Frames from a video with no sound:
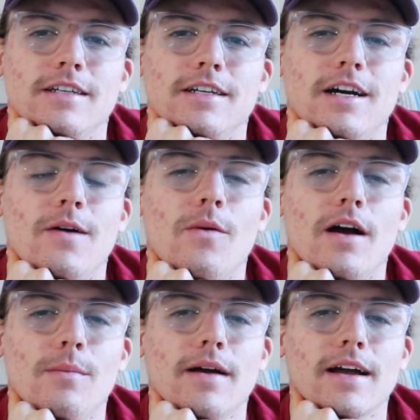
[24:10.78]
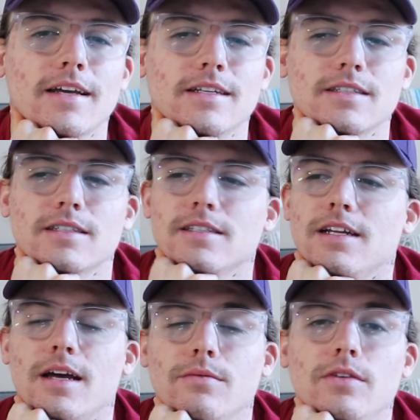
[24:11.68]
a while back. And it's like, and
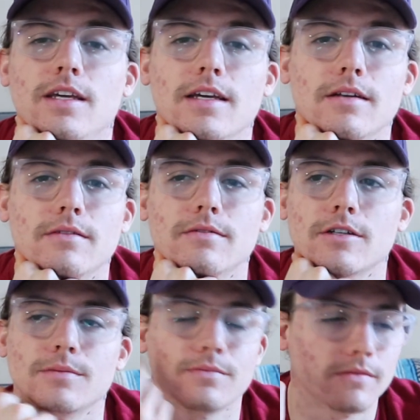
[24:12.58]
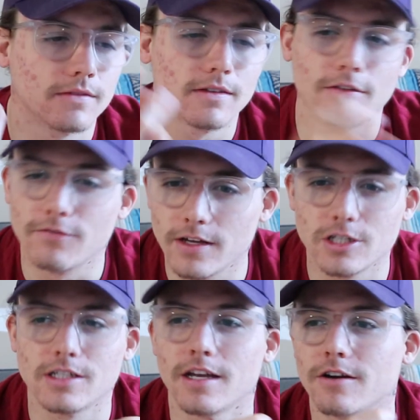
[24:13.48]
I'm vegan, or
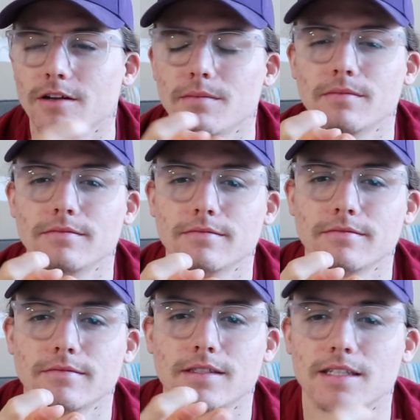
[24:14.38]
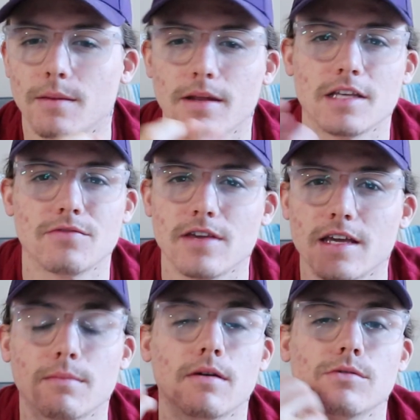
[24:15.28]
vegetarian some days,
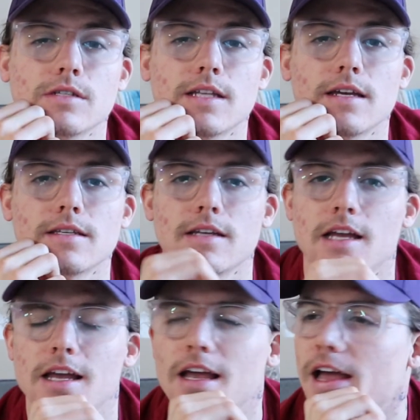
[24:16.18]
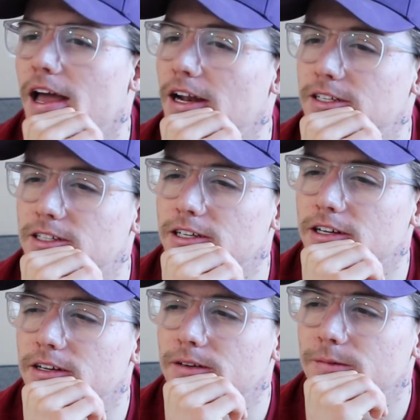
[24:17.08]
vegan most days. And it's like,